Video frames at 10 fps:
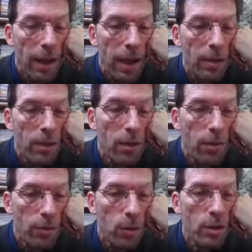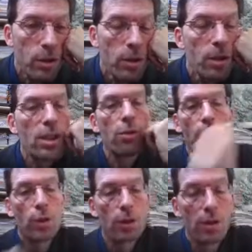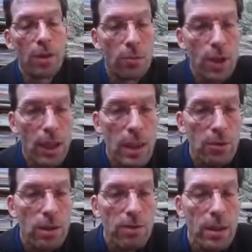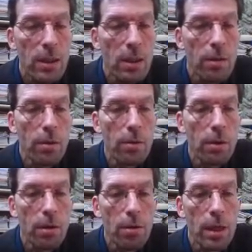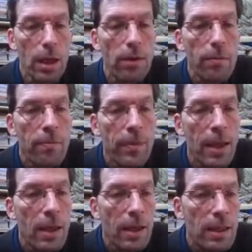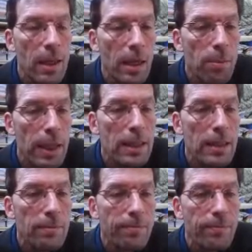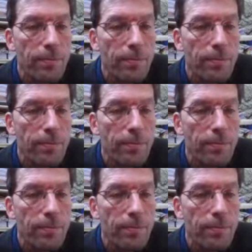and of course on the distribution of the objects, as we've seen earlier. Next slide, please.